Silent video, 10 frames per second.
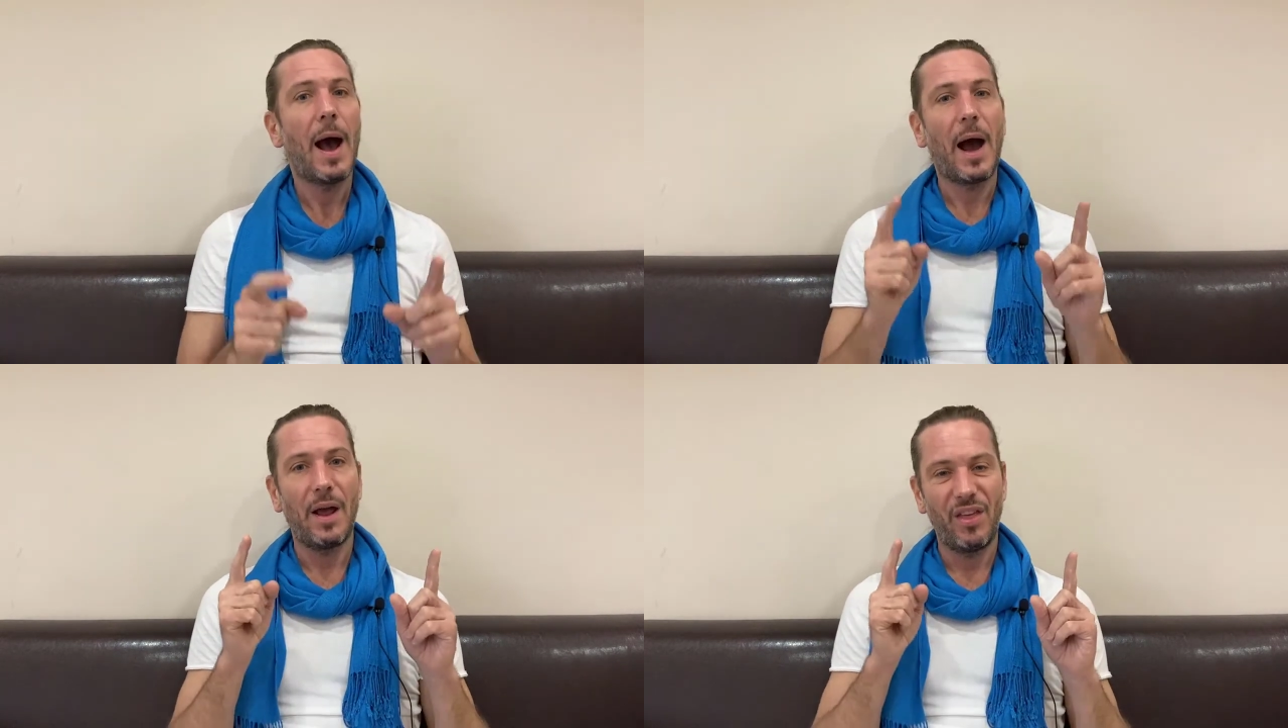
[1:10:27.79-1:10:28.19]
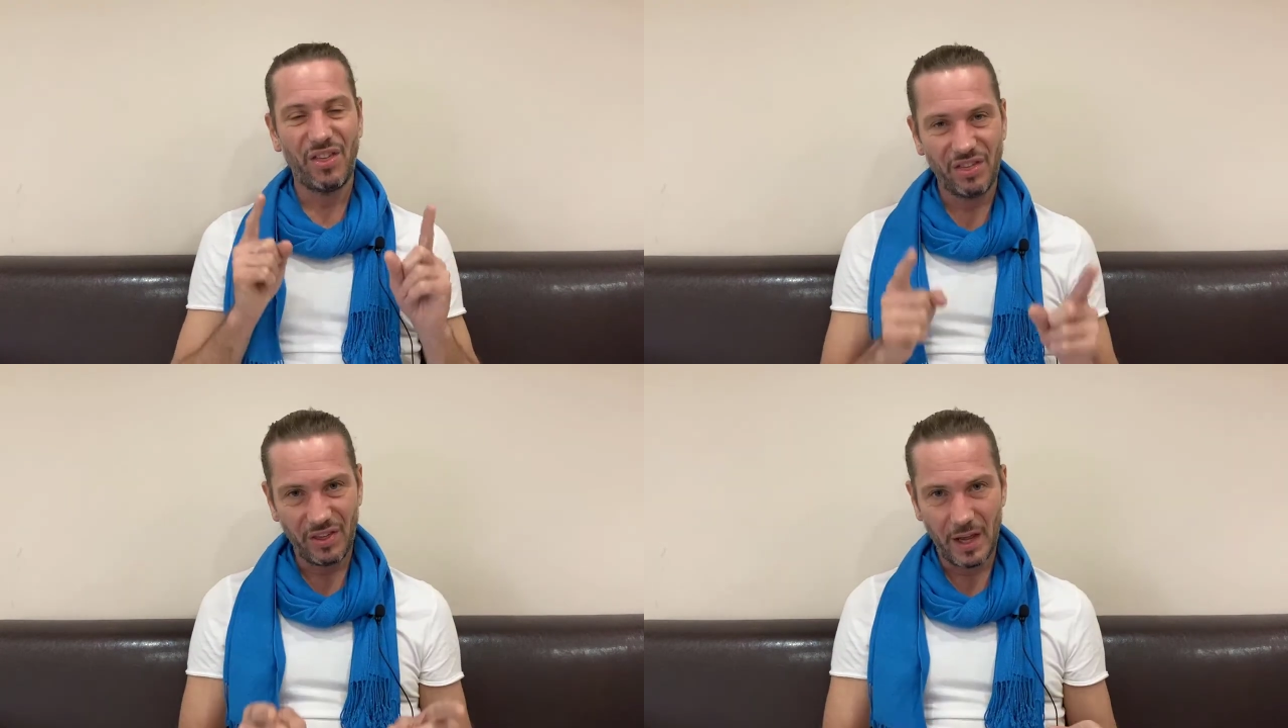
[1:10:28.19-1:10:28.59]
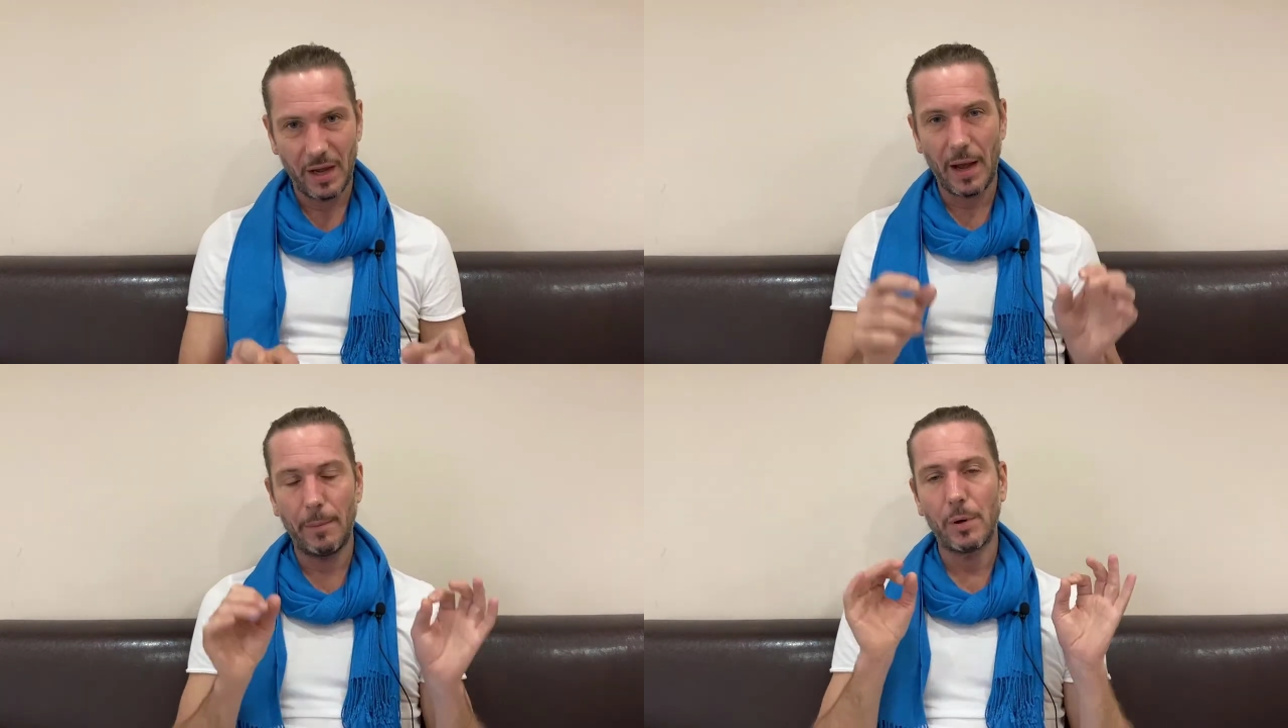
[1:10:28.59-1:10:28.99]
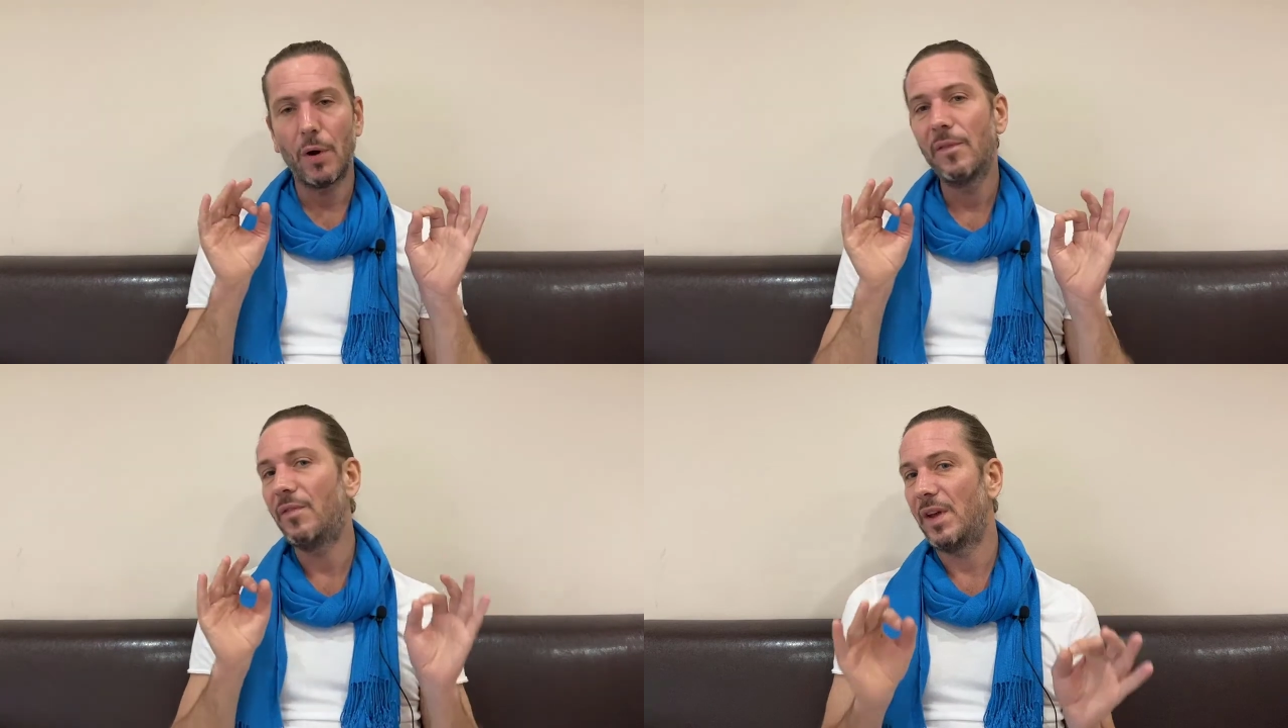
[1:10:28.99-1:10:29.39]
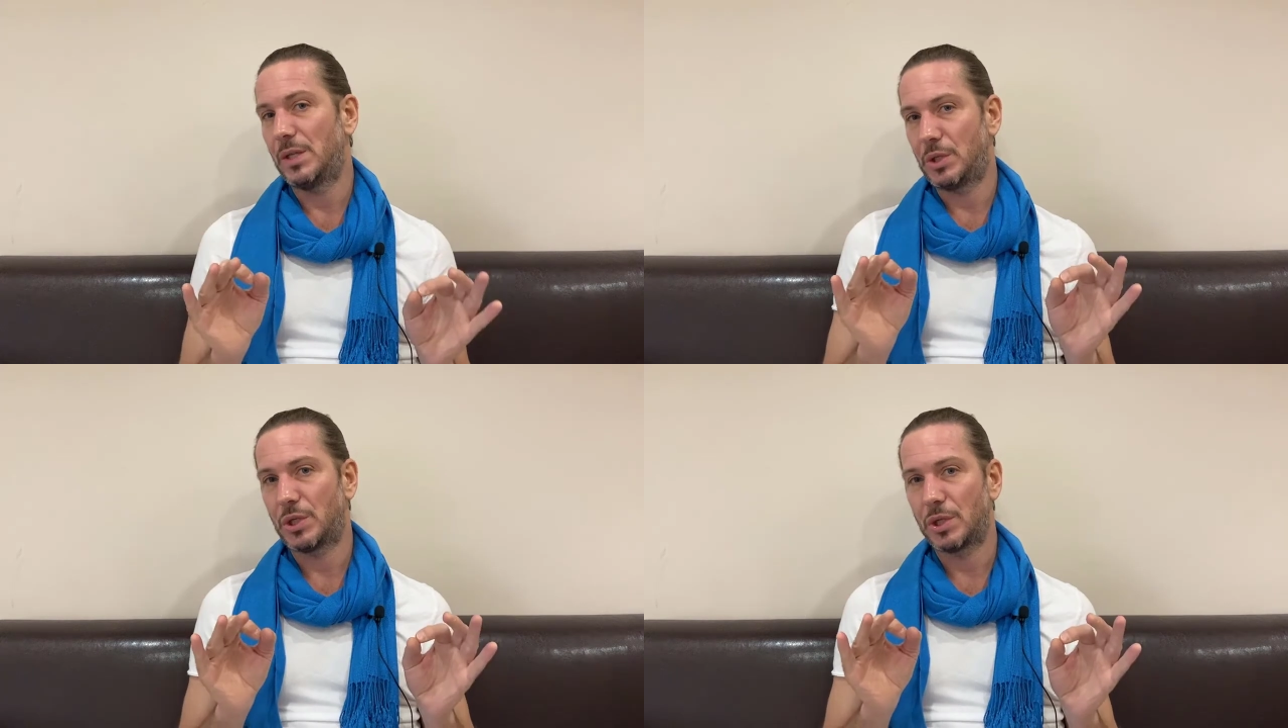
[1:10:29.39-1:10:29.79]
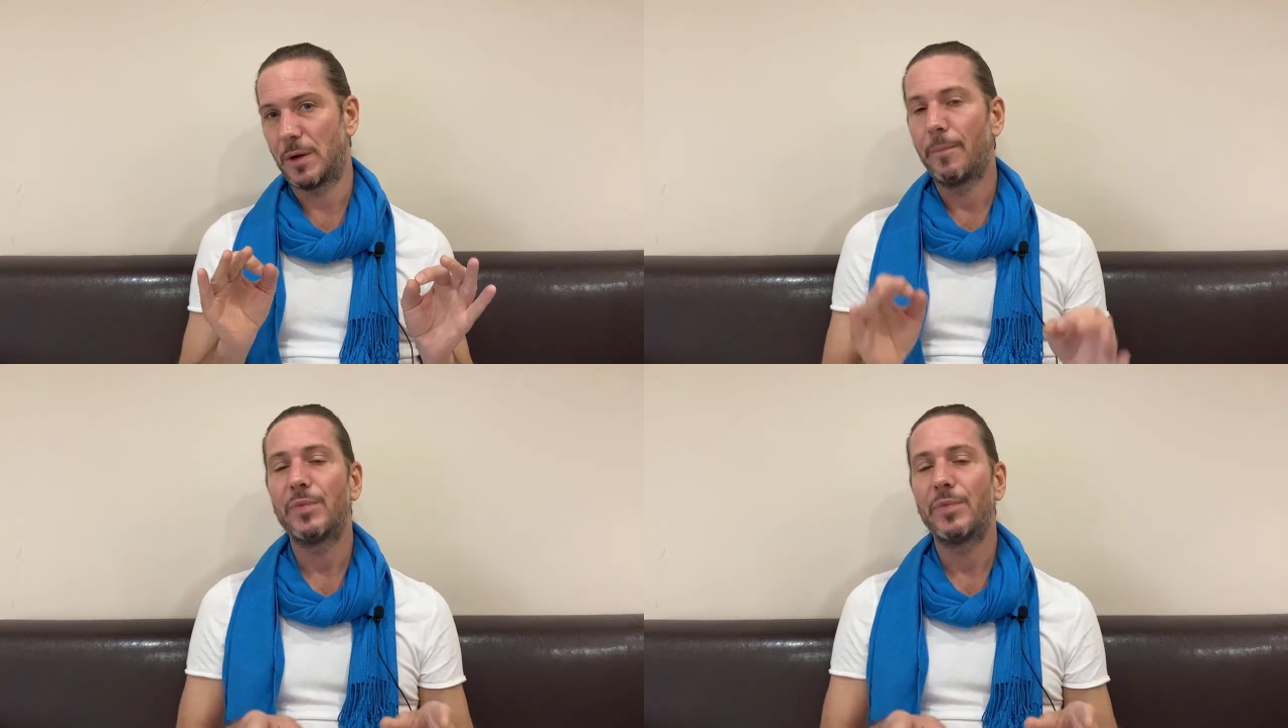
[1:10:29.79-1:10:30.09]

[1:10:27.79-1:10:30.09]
I'm convinced